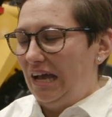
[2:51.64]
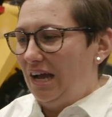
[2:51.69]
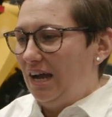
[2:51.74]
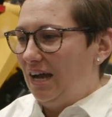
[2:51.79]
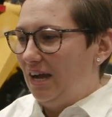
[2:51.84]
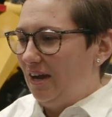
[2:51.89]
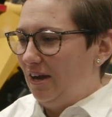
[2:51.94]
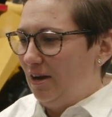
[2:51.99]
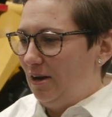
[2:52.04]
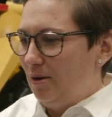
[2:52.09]

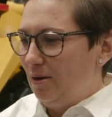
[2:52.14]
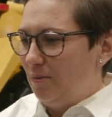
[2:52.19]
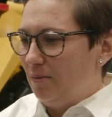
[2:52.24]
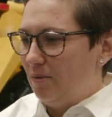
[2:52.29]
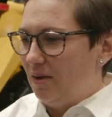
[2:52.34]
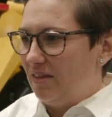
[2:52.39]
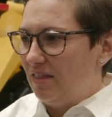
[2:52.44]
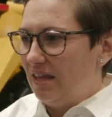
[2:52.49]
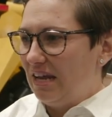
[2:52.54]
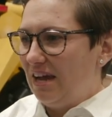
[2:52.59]

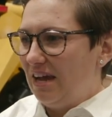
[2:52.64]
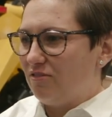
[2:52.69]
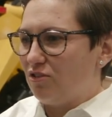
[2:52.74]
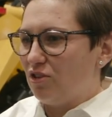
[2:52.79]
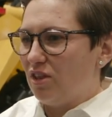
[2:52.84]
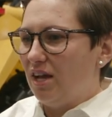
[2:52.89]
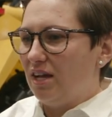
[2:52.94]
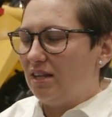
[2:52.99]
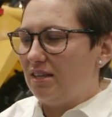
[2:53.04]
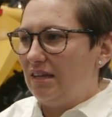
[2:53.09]
Um, and then
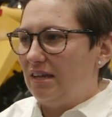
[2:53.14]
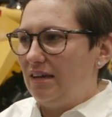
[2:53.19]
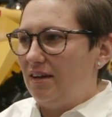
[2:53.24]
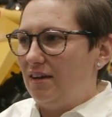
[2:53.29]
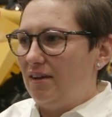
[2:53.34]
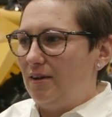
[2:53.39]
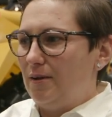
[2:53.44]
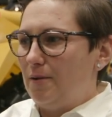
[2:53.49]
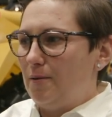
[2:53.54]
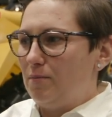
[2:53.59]
after that,
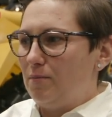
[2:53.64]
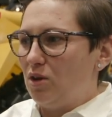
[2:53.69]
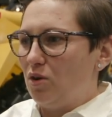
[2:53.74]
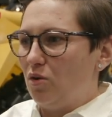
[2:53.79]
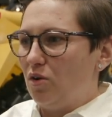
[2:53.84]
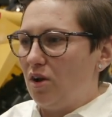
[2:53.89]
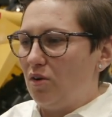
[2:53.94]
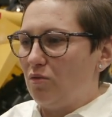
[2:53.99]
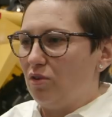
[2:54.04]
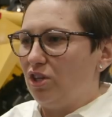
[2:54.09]
uh, you
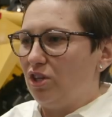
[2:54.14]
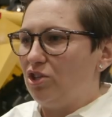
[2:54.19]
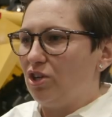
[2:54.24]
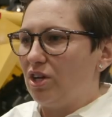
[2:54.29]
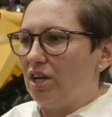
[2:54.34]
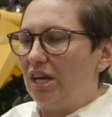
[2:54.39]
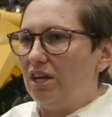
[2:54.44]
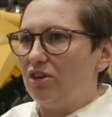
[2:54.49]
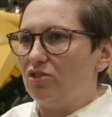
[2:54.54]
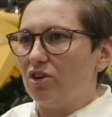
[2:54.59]
know, I really
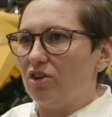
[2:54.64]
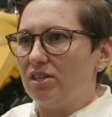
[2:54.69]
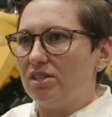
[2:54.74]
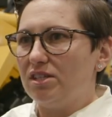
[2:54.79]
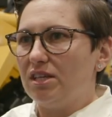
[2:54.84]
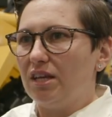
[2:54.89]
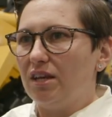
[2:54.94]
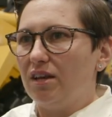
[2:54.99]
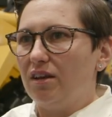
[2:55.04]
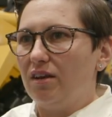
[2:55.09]
took an
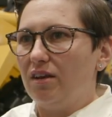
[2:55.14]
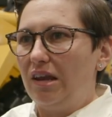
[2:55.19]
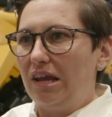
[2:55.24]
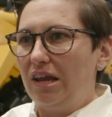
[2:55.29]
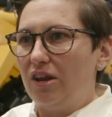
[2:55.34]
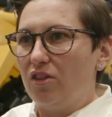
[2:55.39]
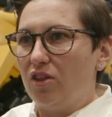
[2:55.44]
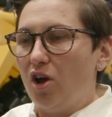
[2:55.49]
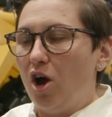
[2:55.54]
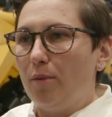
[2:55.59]
interest in,
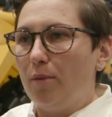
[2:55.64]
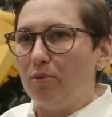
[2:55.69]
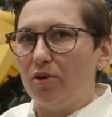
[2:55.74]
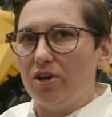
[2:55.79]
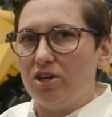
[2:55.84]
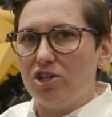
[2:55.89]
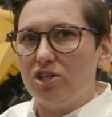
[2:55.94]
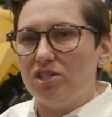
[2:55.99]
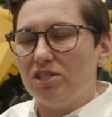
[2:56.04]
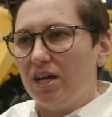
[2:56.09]
in the
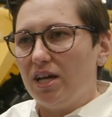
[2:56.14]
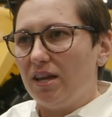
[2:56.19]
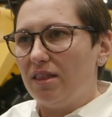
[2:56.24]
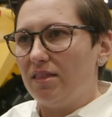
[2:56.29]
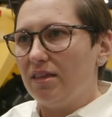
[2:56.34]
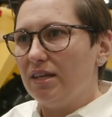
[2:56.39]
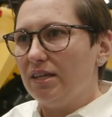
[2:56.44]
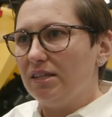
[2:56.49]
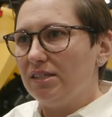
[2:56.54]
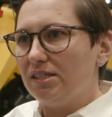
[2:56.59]
operation side of
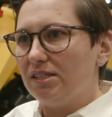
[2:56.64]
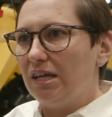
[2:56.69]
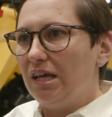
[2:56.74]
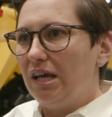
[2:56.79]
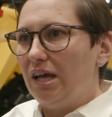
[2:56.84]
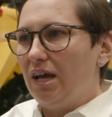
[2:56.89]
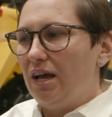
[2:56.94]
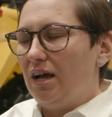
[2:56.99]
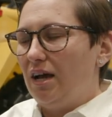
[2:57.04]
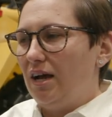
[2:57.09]
things.
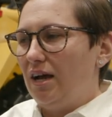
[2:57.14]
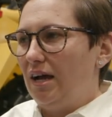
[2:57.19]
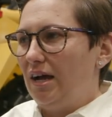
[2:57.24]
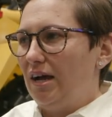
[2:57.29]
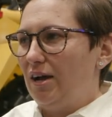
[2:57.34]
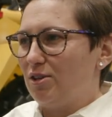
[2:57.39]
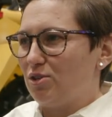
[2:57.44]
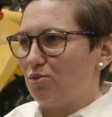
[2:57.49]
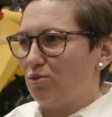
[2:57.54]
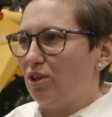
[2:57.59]

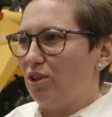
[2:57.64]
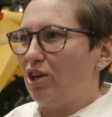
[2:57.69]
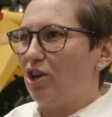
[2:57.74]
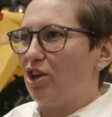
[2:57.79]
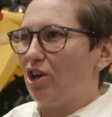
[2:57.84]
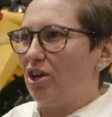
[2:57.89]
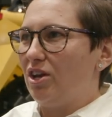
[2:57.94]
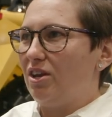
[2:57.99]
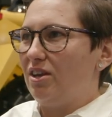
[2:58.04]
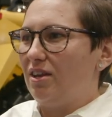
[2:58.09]
Uh, I was really
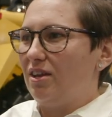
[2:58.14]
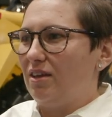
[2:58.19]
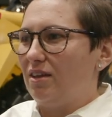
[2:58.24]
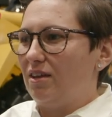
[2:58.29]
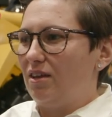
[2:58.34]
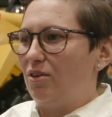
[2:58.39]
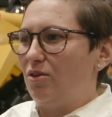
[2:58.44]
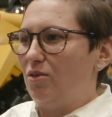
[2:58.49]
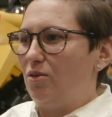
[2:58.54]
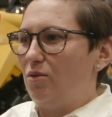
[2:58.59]
good,
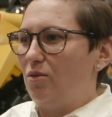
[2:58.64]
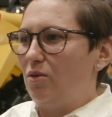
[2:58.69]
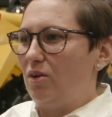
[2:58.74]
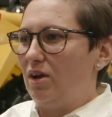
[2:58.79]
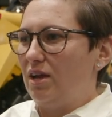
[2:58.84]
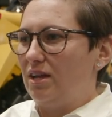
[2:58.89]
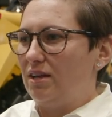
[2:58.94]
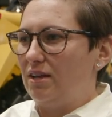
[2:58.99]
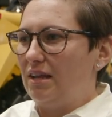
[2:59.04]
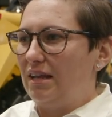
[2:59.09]
you know,
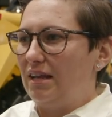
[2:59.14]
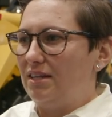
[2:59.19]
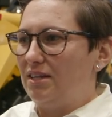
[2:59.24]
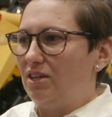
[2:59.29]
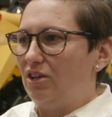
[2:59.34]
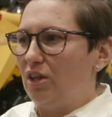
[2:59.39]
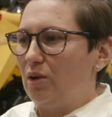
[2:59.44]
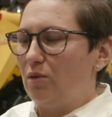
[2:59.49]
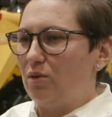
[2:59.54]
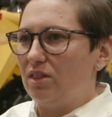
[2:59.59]
at, at
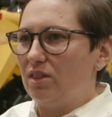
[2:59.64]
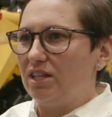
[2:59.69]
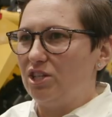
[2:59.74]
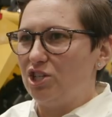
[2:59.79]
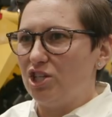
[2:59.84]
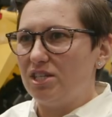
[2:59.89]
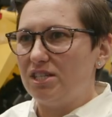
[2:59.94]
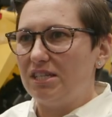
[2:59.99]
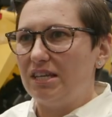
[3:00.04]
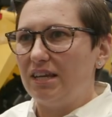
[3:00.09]
dealing with
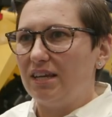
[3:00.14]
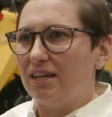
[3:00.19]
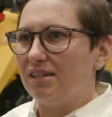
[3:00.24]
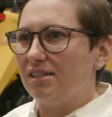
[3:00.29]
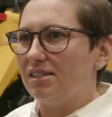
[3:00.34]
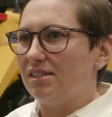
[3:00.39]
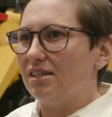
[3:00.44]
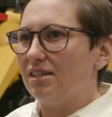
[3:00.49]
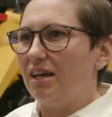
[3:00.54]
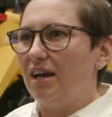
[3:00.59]

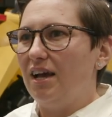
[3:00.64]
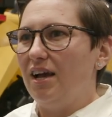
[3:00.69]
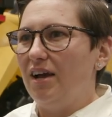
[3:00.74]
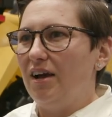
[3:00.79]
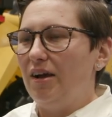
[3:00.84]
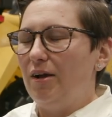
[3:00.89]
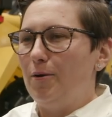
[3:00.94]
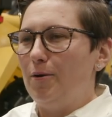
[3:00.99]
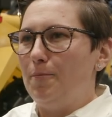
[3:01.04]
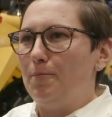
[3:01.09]
logistics.
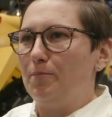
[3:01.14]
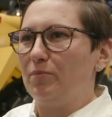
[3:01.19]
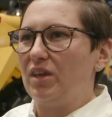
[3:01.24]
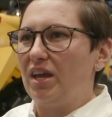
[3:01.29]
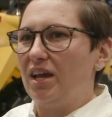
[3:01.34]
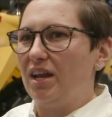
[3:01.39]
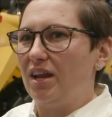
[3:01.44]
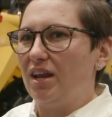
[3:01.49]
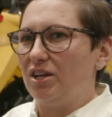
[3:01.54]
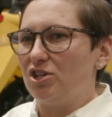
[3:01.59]
Um,
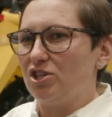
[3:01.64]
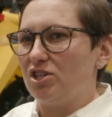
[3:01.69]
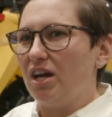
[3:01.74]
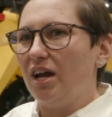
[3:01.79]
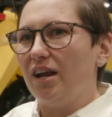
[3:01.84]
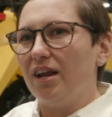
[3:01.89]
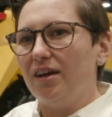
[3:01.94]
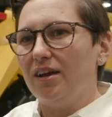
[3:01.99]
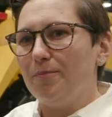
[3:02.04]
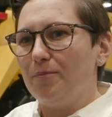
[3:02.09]
and I just
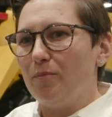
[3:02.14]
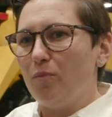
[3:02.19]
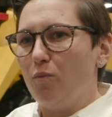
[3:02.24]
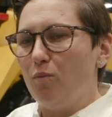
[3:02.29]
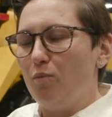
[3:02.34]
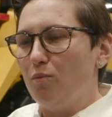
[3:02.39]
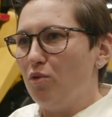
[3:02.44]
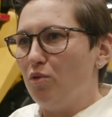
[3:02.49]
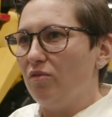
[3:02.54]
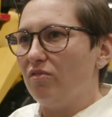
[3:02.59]
kind of
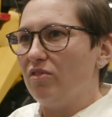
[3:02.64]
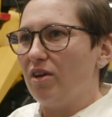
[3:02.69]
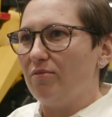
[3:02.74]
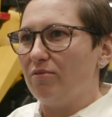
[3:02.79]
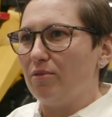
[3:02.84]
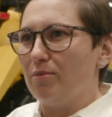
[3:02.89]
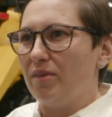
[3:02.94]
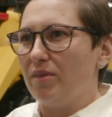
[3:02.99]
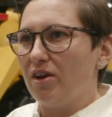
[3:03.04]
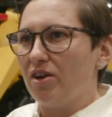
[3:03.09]
moved
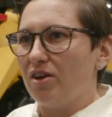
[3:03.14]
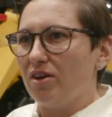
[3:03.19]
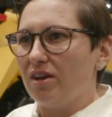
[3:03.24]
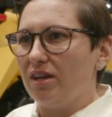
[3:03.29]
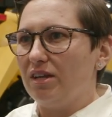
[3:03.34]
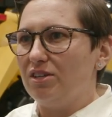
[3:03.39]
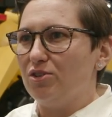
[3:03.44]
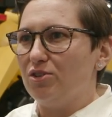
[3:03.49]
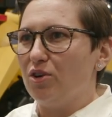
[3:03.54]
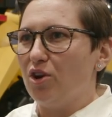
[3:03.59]
up from there
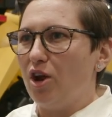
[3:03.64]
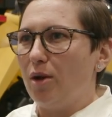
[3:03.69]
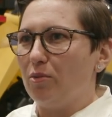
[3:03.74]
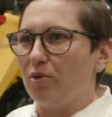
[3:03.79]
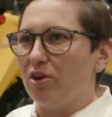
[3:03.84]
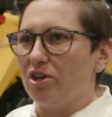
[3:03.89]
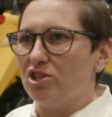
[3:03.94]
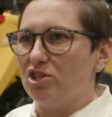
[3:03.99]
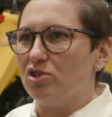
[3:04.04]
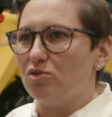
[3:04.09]
into an
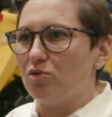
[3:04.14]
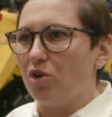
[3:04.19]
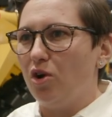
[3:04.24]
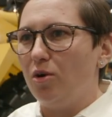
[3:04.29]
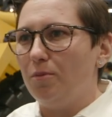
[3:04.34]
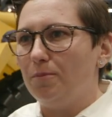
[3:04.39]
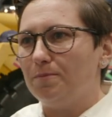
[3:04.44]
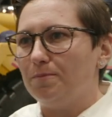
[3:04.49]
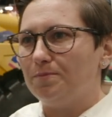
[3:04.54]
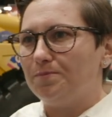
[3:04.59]
operations role.